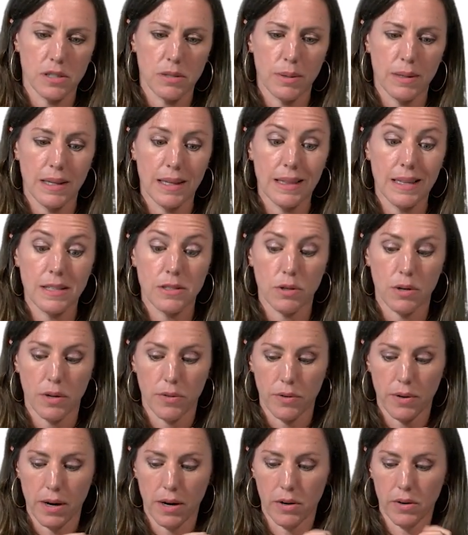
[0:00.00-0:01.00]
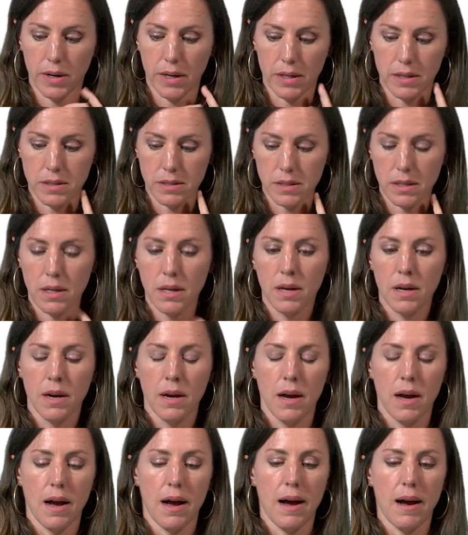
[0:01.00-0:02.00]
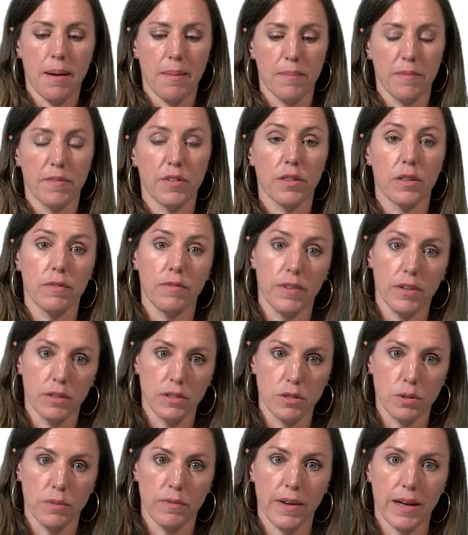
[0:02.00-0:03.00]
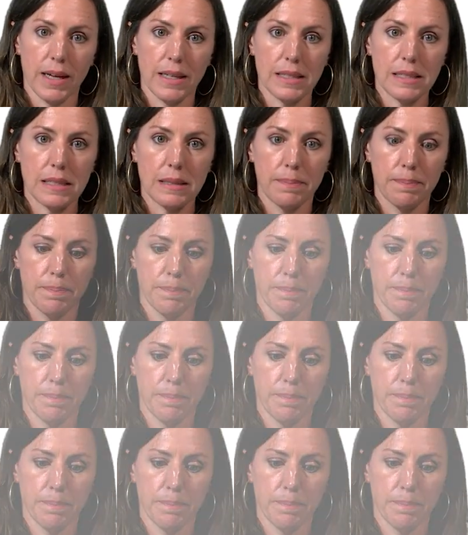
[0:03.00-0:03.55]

So I think these are other areas for the field to advance.